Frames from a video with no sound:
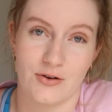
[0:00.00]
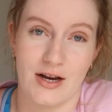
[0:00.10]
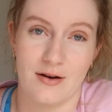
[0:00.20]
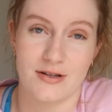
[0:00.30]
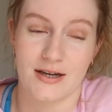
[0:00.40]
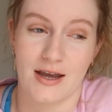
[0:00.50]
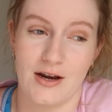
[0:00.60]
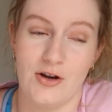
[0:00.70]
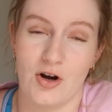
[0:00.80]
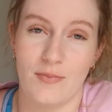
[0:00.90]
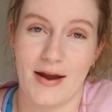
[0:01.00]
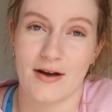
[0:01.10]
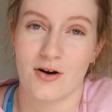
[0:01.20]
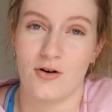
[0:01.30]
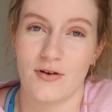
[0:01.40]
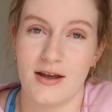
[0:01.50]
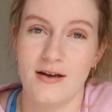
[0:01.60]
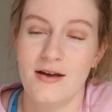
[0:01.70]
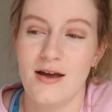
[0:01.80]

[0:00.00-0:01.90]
and he's like, can you go make a coffee?